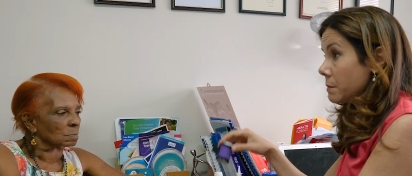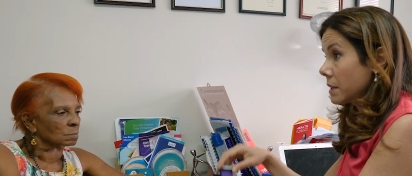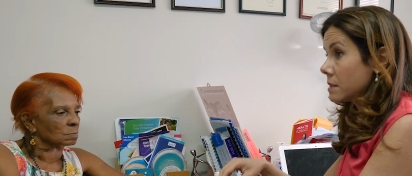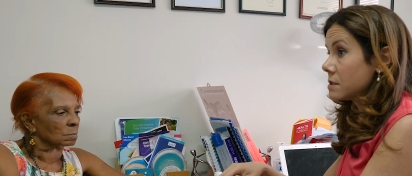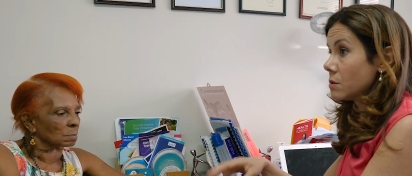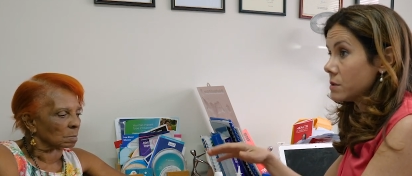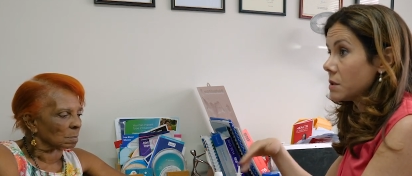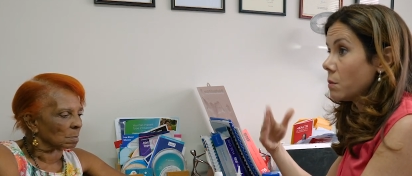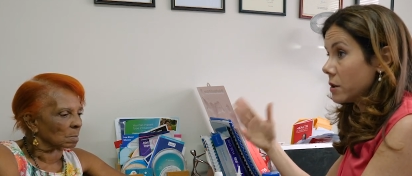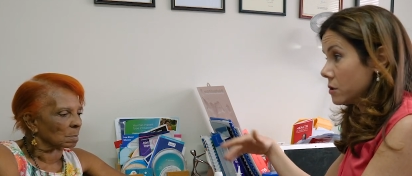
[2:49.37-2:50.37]
Speaker 1: are because those
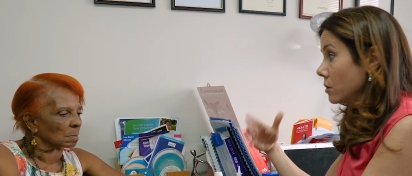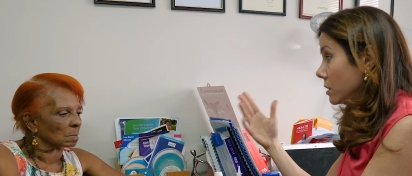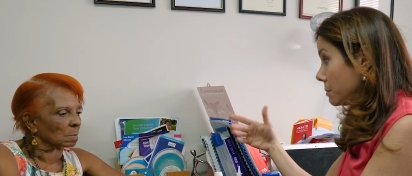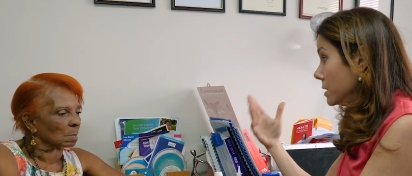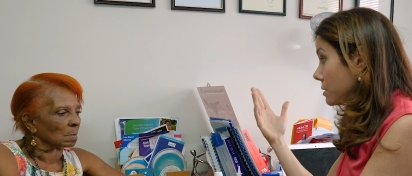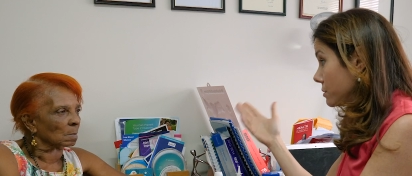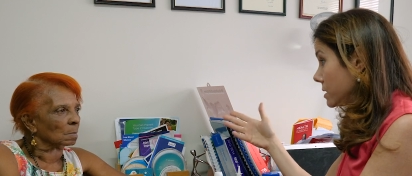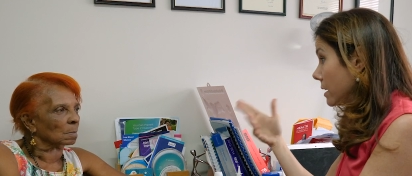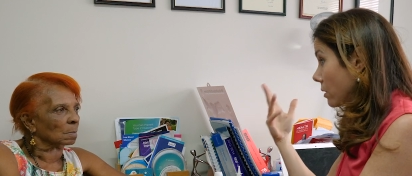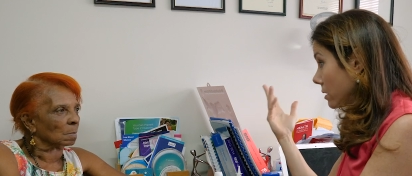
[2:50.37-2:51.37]
are what you're going to be
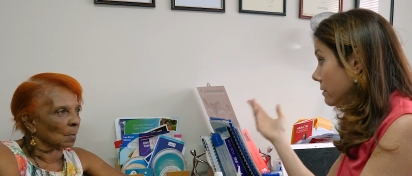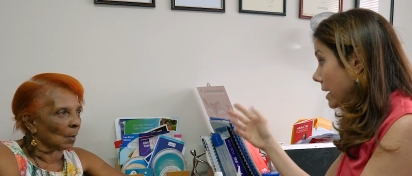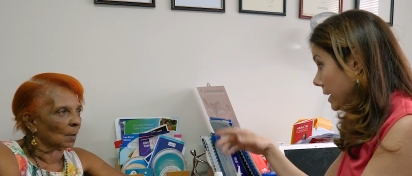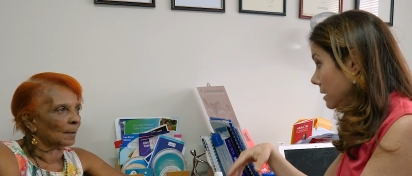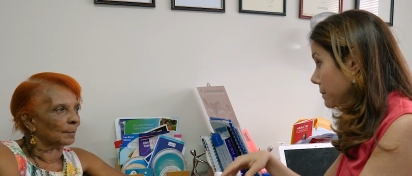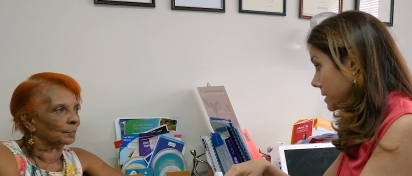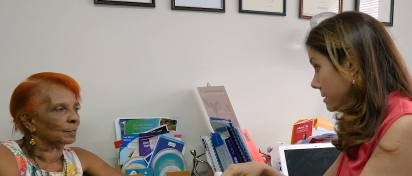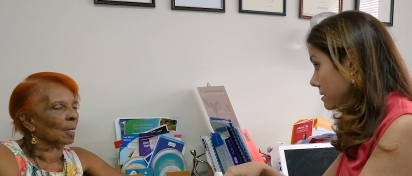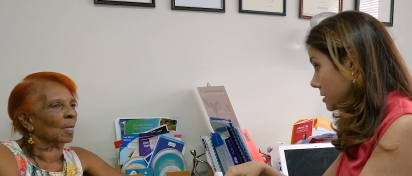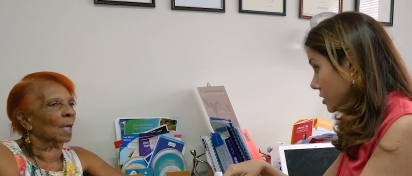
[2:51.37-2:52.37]
using on a regular
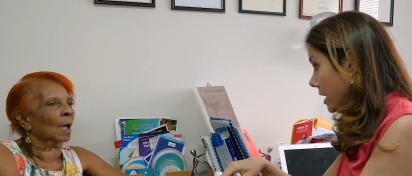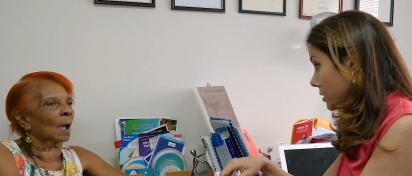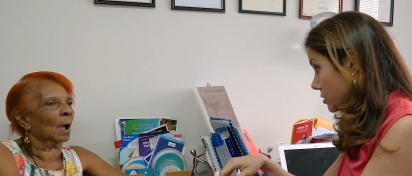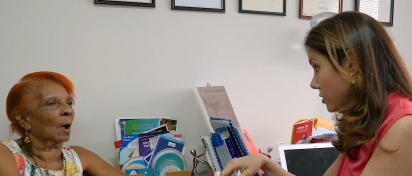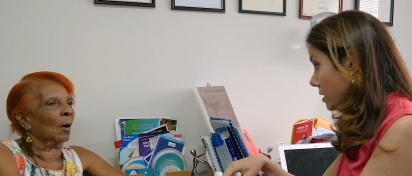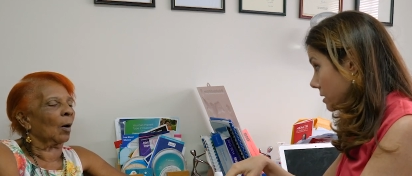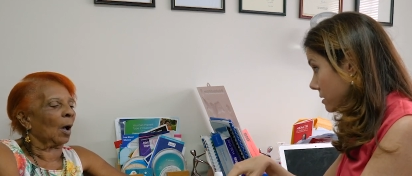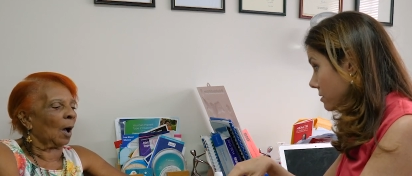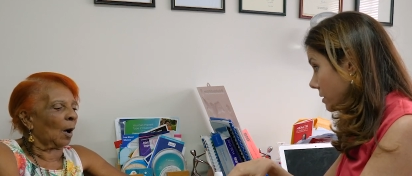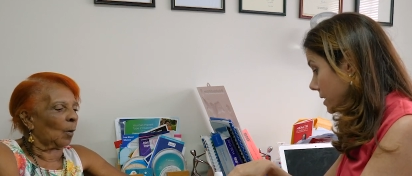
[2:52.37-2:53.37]
basis to check your
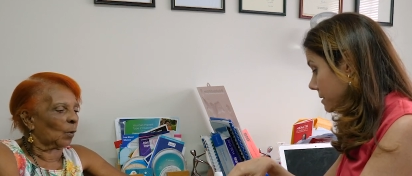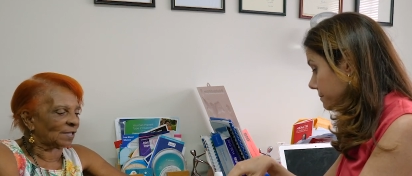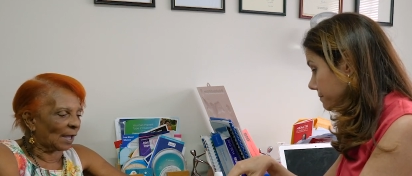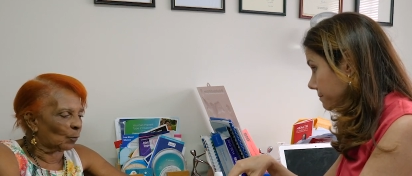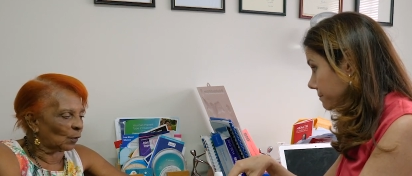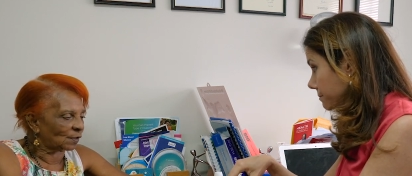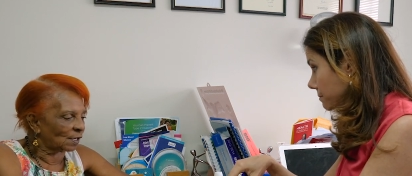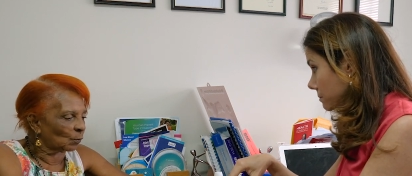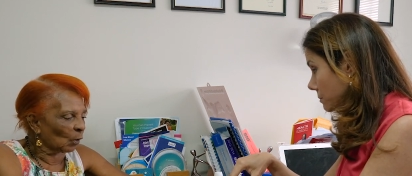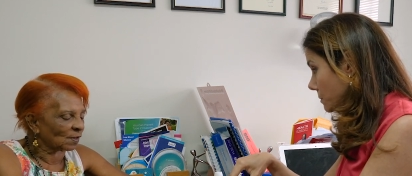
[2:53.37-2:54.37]
sugars, right? What I'm
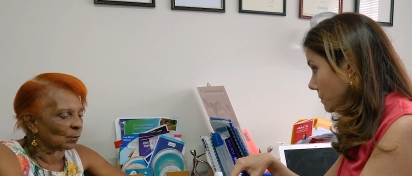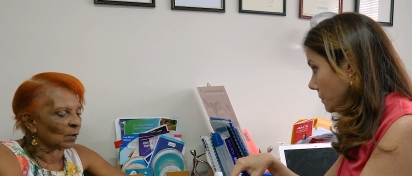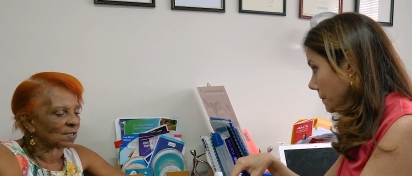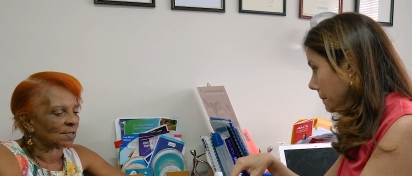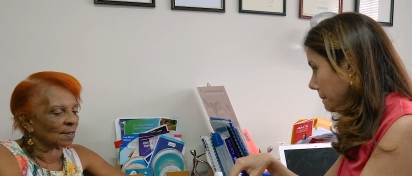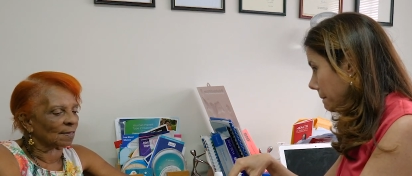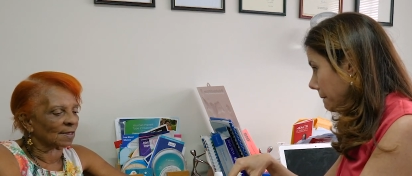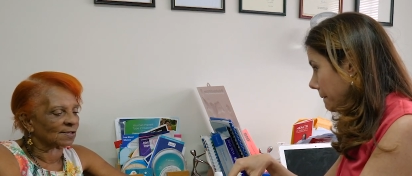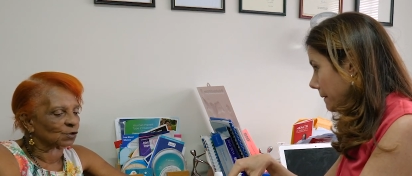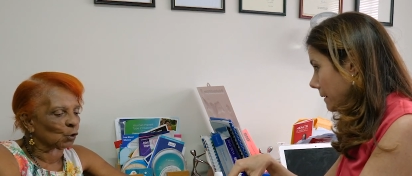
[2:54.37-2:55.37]
wondering, what's, what's
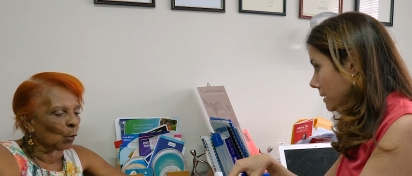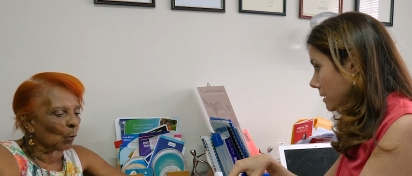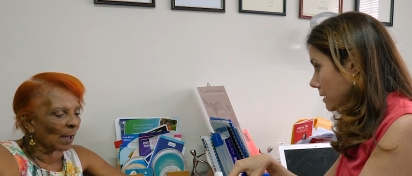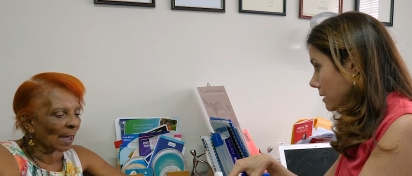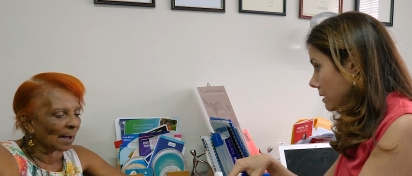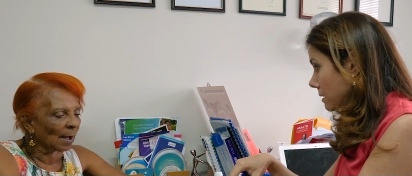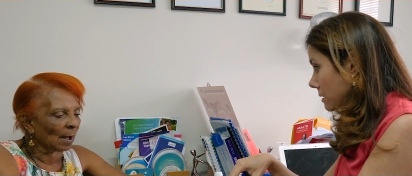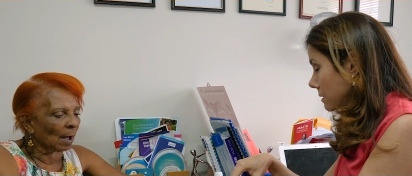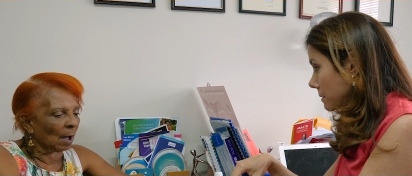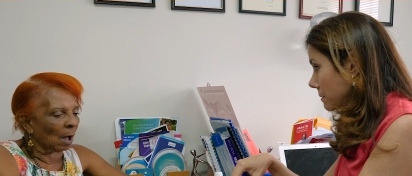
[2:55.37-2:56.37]
the
Speaker 2: square
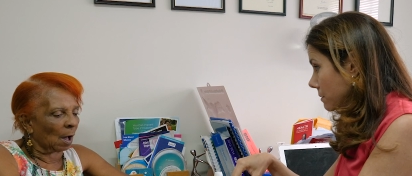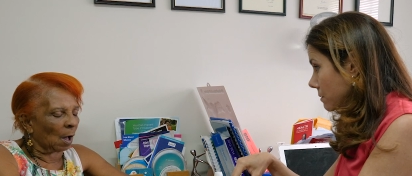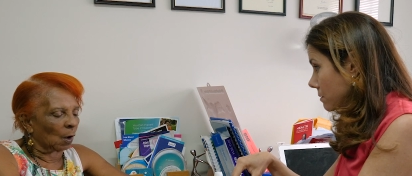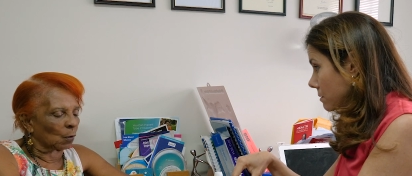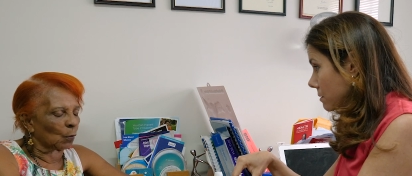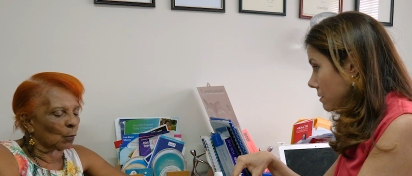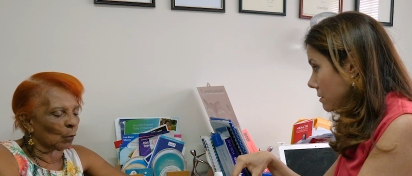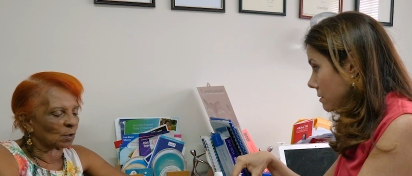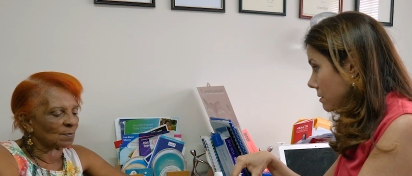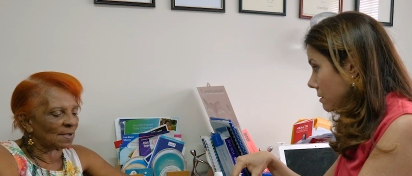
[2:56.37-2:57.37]

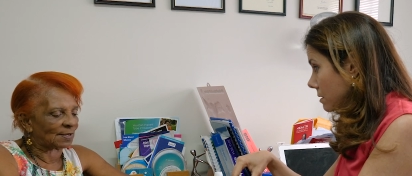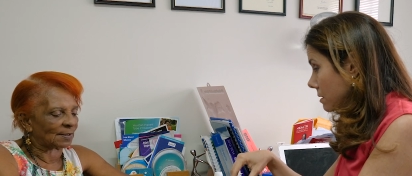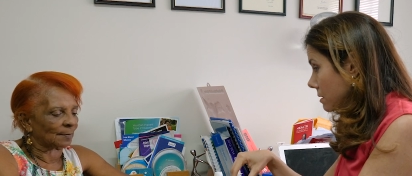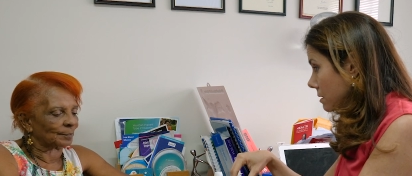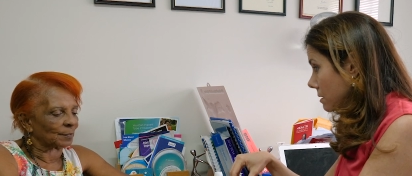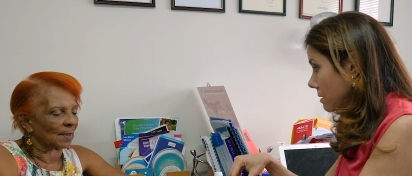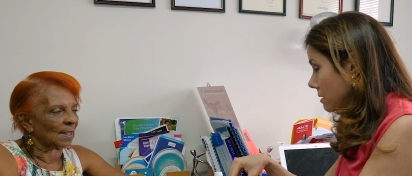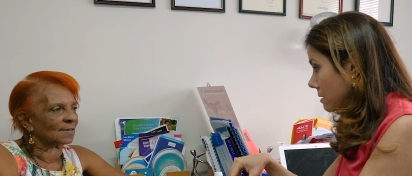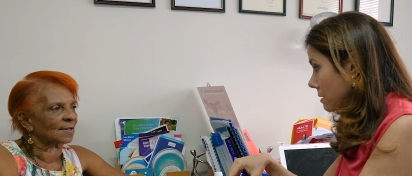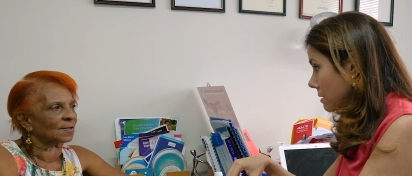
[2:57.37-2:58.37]
glucose meter?
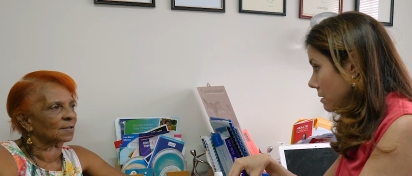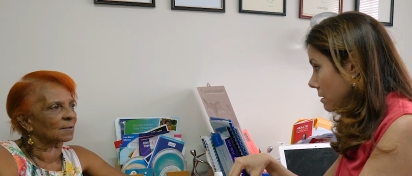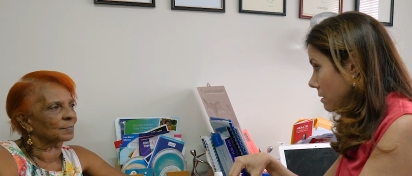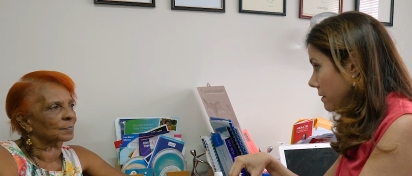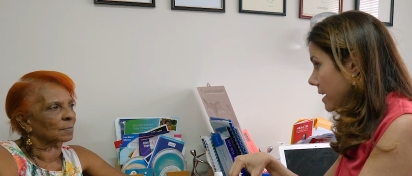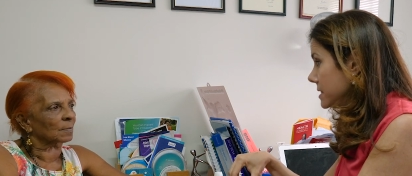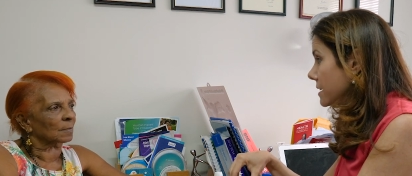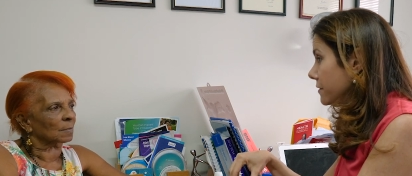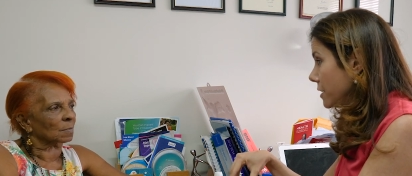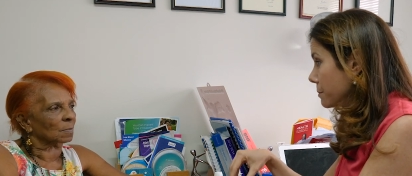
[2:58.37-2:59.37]
Is it?
Speaker 1: There are
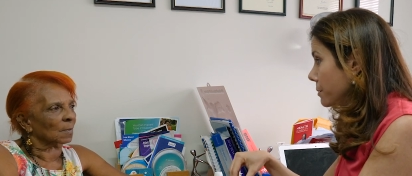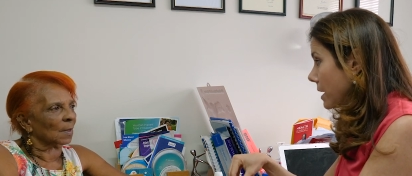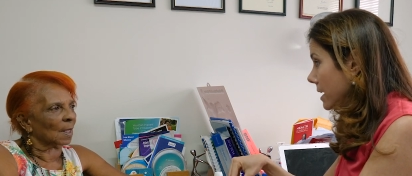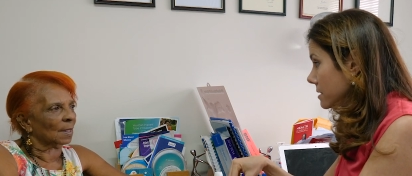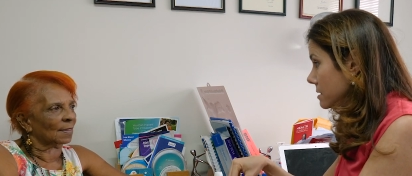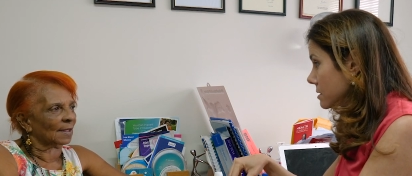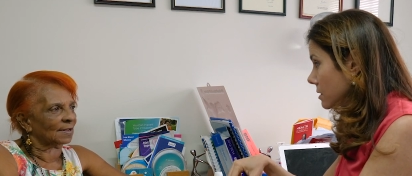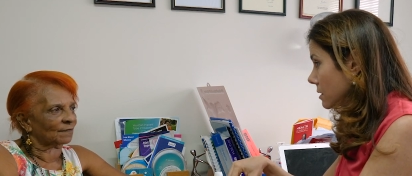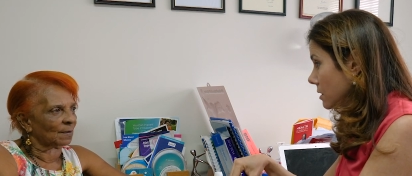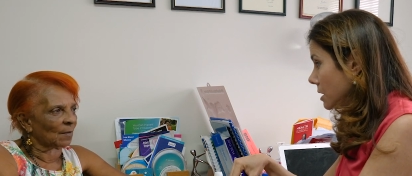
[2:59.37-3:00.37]
different brands. There
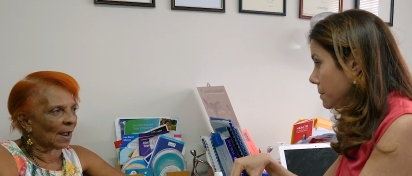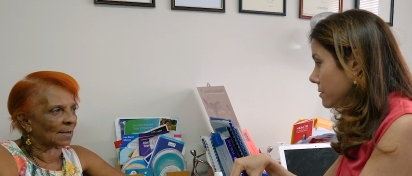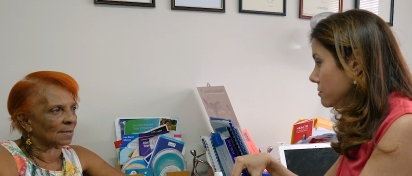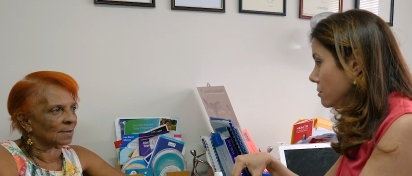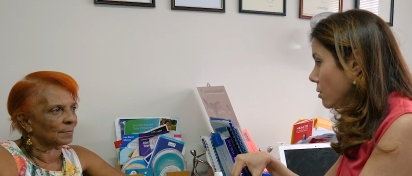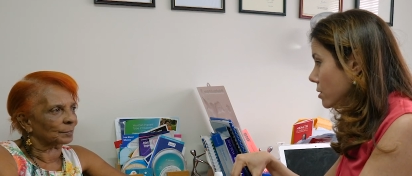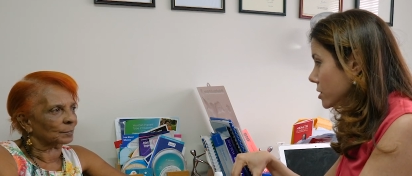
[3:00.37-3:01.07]
are different Could brands. Could be